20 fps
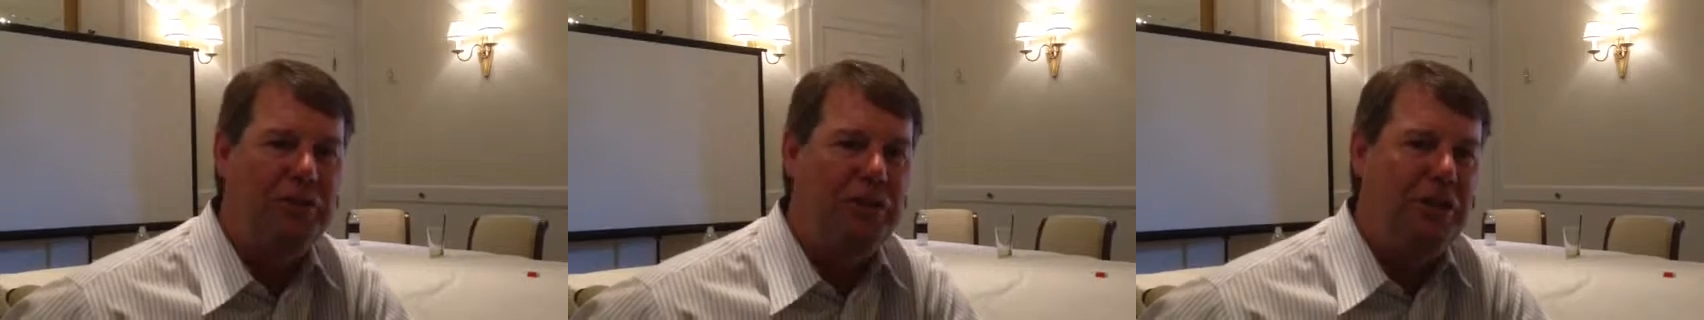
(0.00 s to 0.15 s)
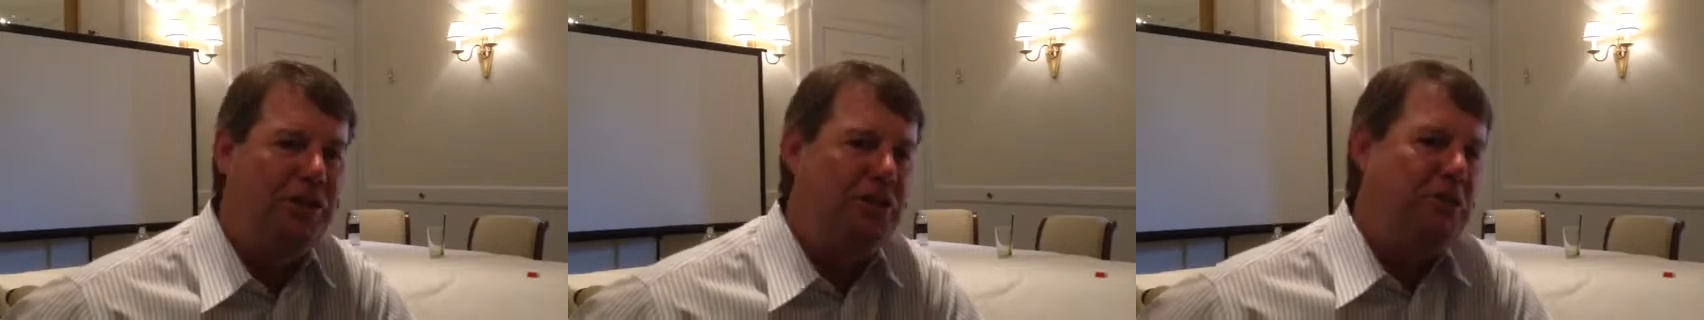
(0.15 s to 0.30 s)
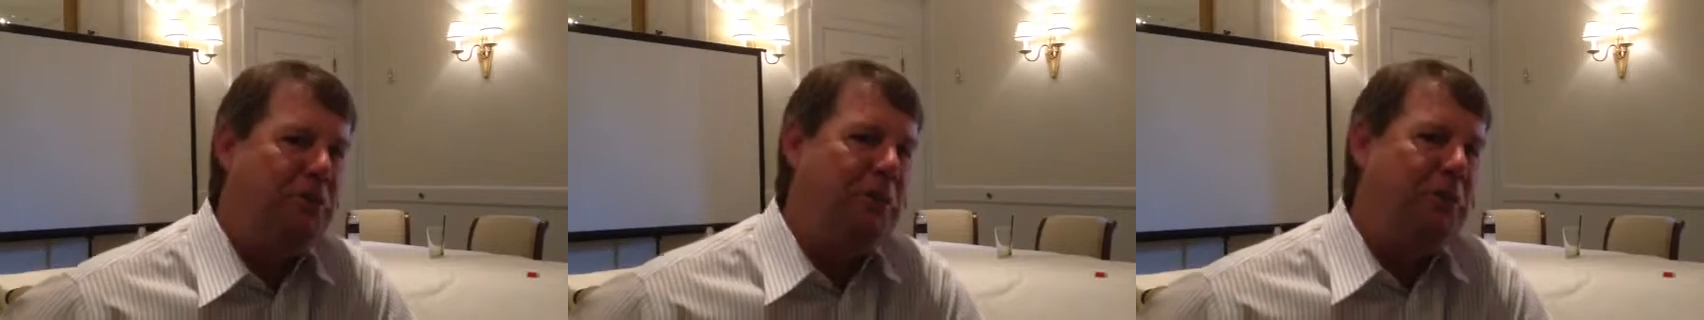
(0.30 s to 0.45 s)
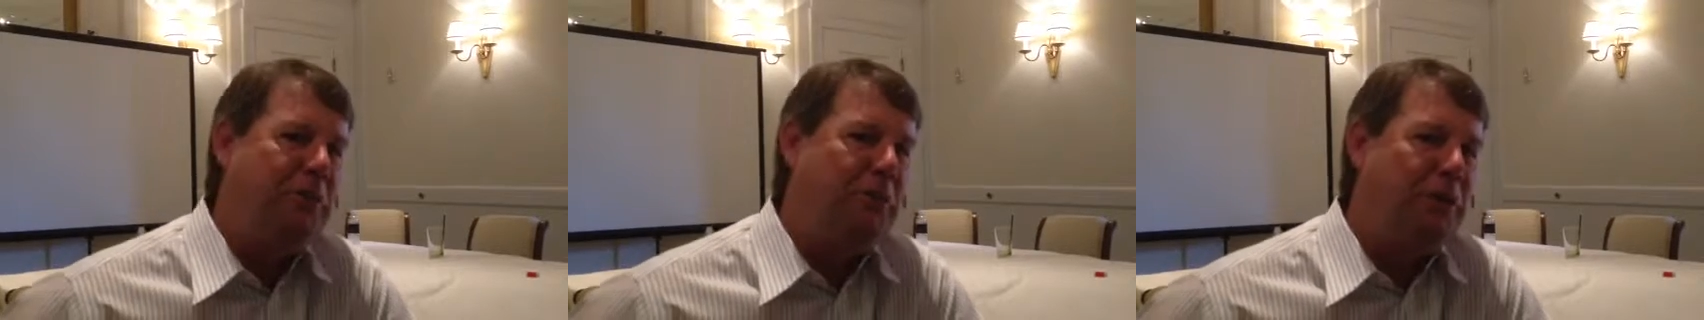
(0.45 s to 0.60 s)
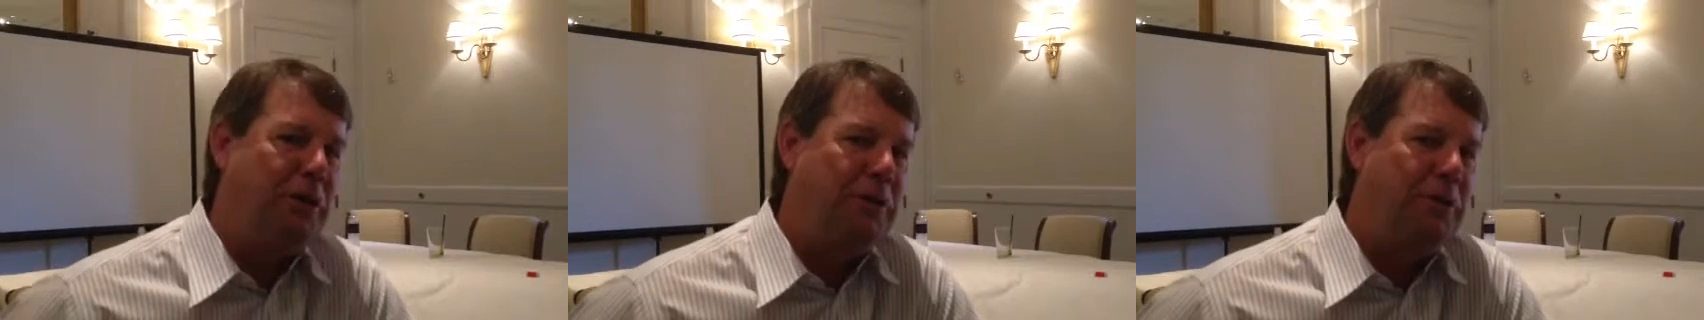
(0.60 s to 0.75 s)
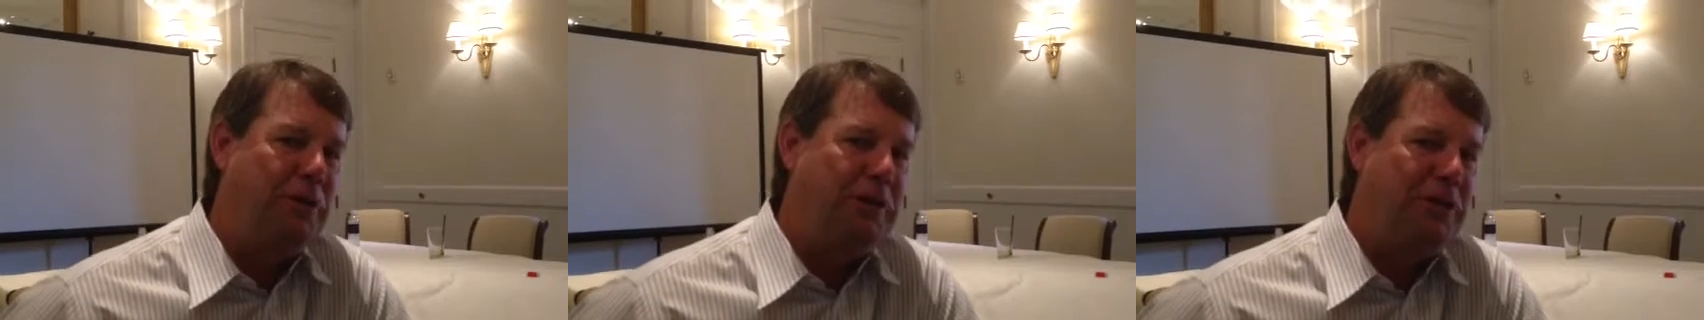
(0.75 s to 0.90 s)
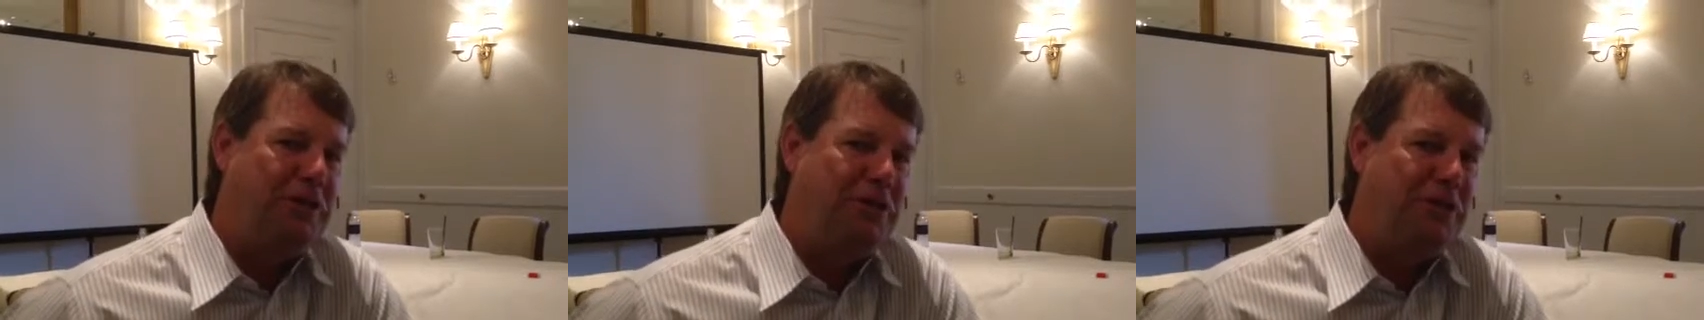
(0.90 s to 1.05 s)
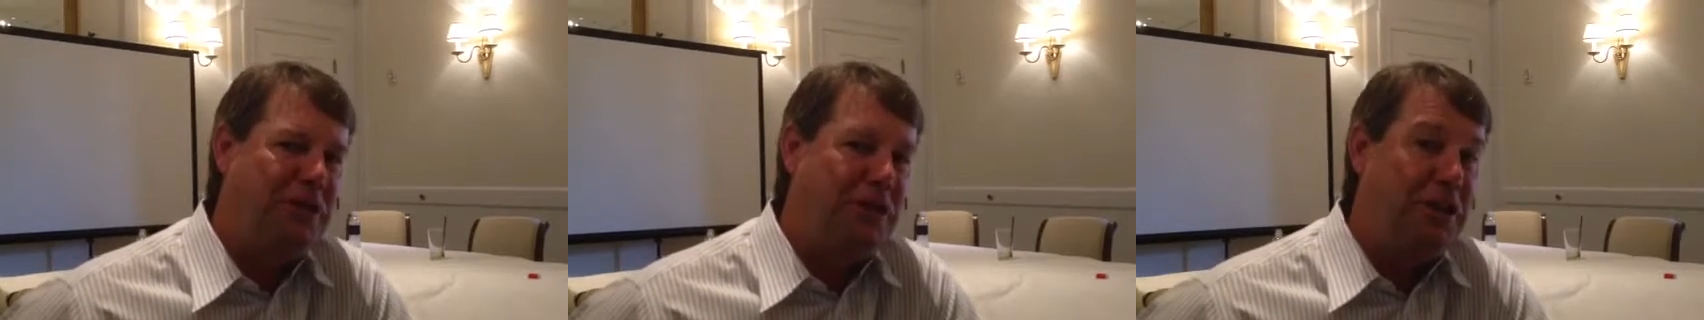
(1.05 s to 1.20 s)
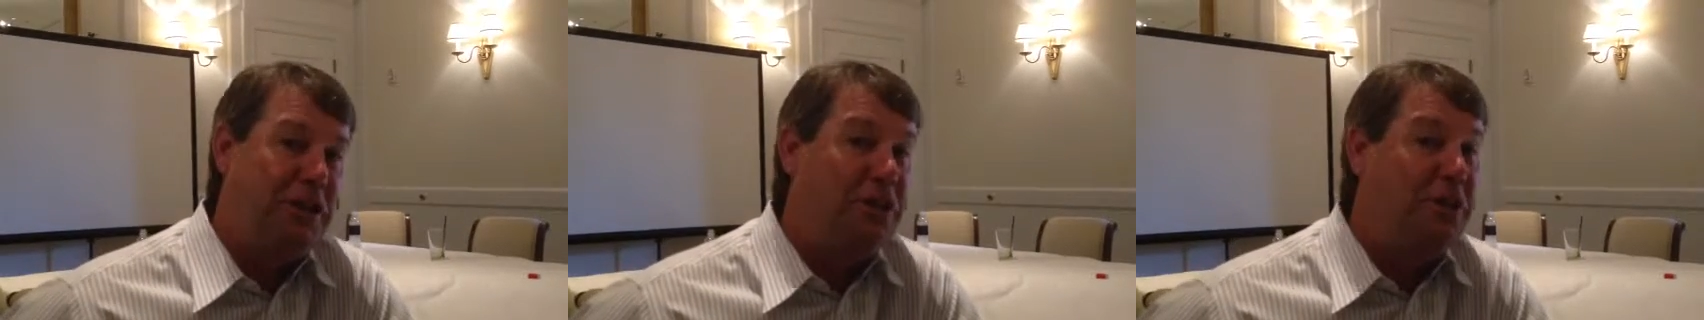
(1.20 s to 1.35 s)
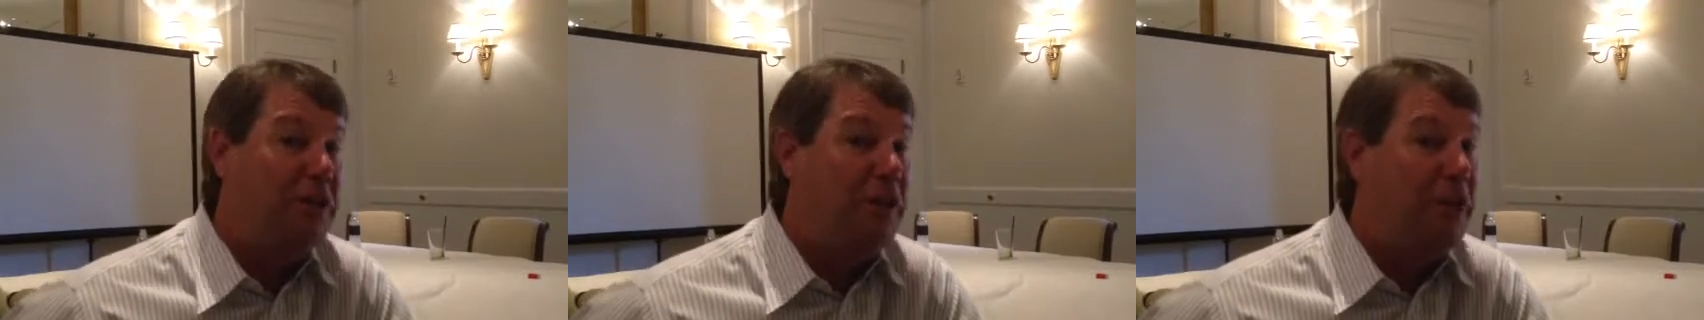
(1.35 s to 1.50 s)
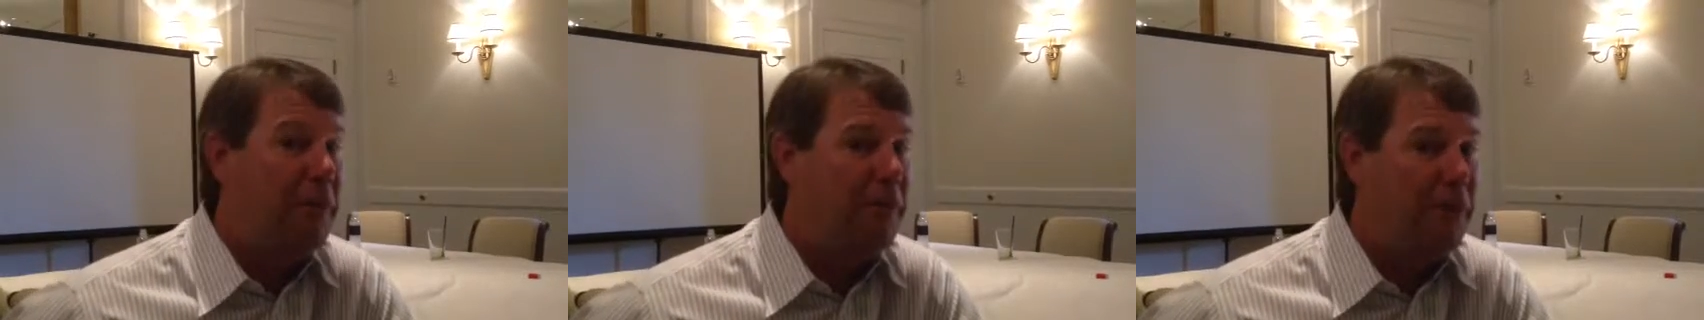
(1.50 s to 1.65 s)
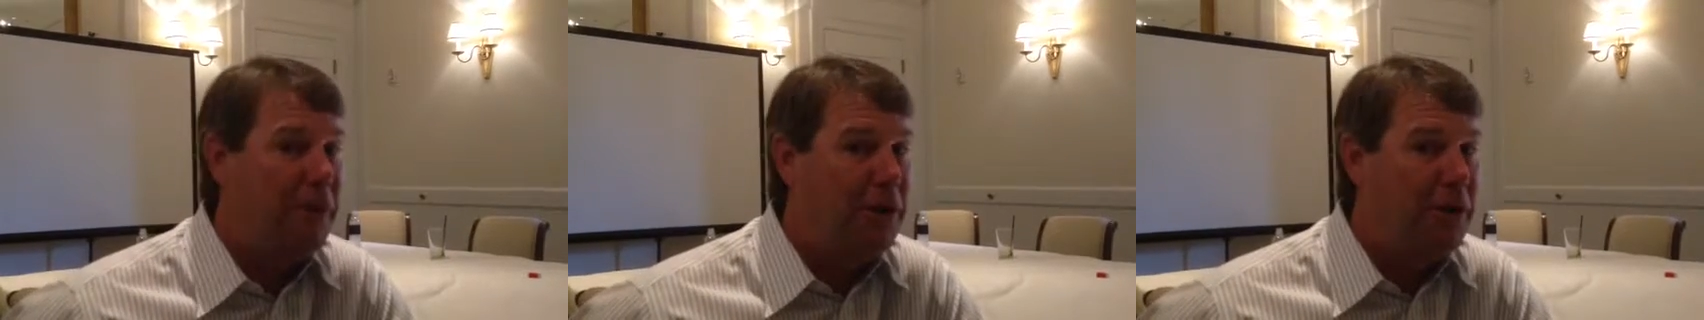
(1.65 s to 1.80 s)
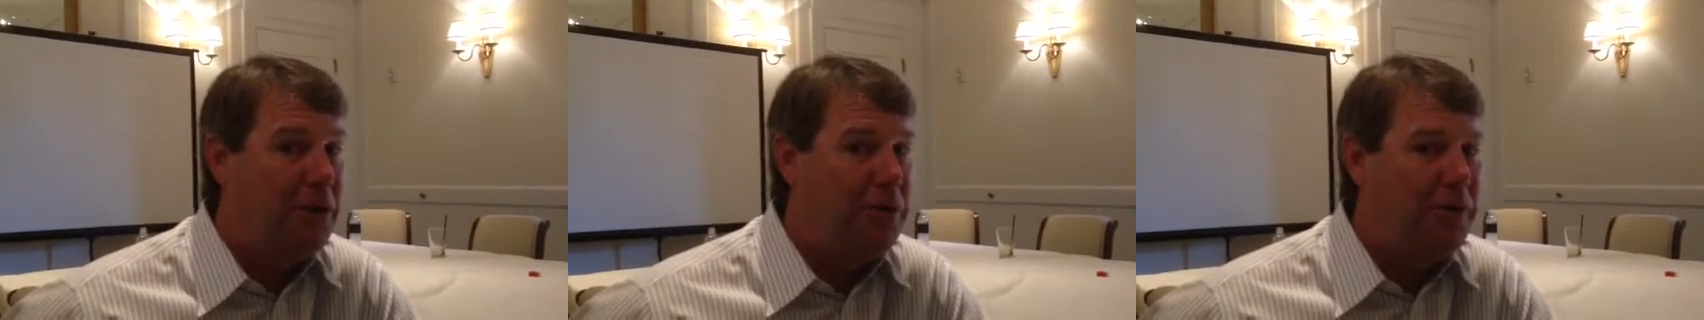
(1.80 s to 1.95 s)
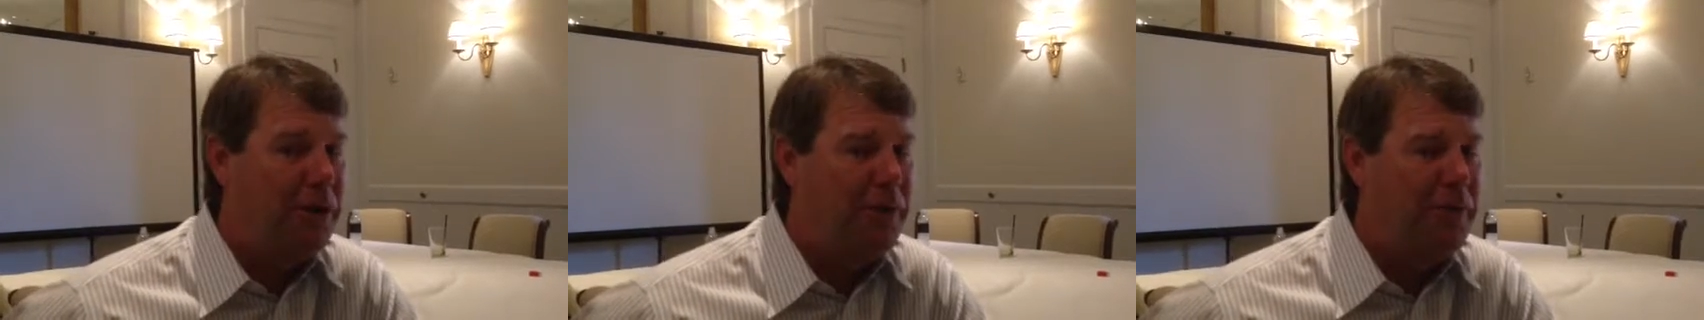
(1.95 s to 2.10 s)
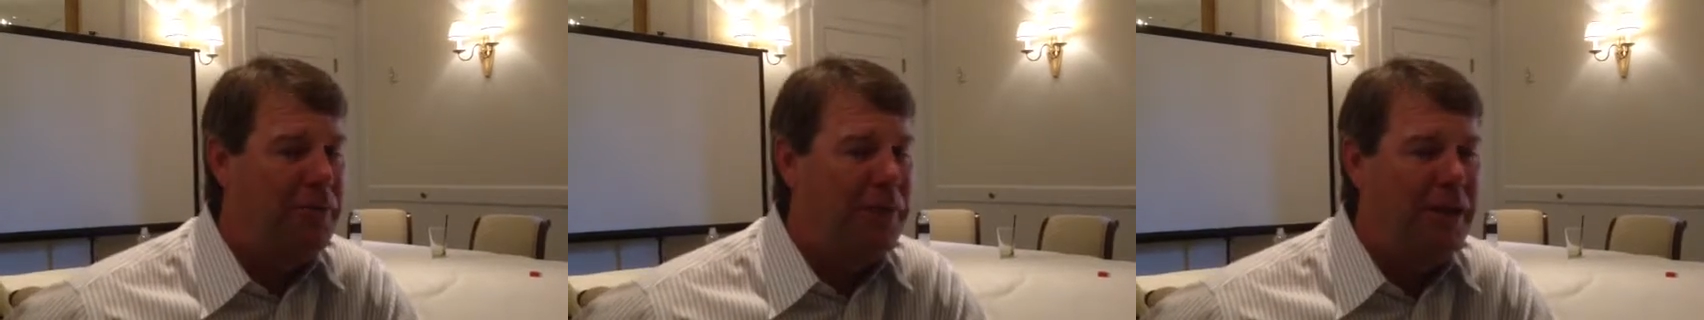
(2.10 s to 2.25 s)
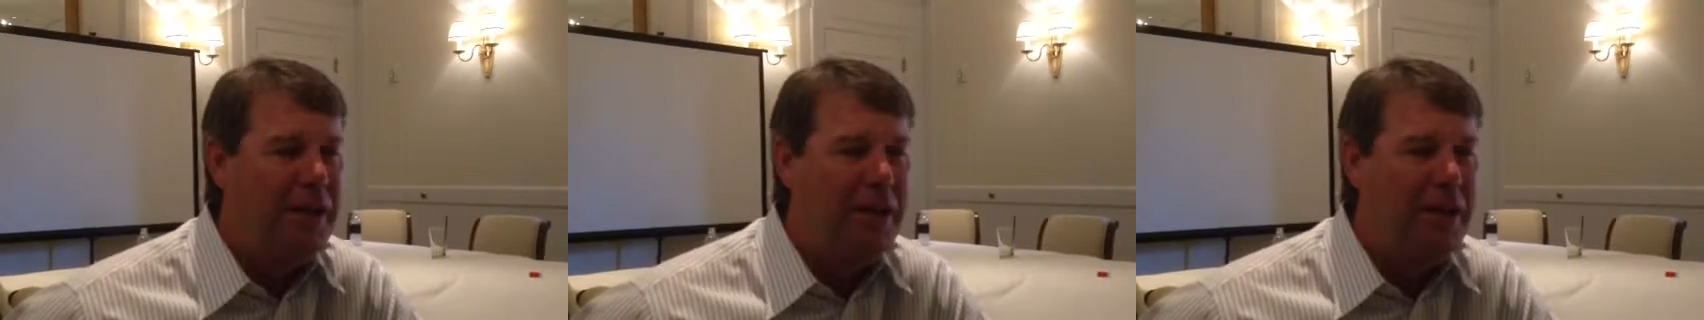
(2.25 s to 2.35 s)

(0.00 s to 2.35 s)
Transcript: and you get so many birdie putts, you think you're not putting well.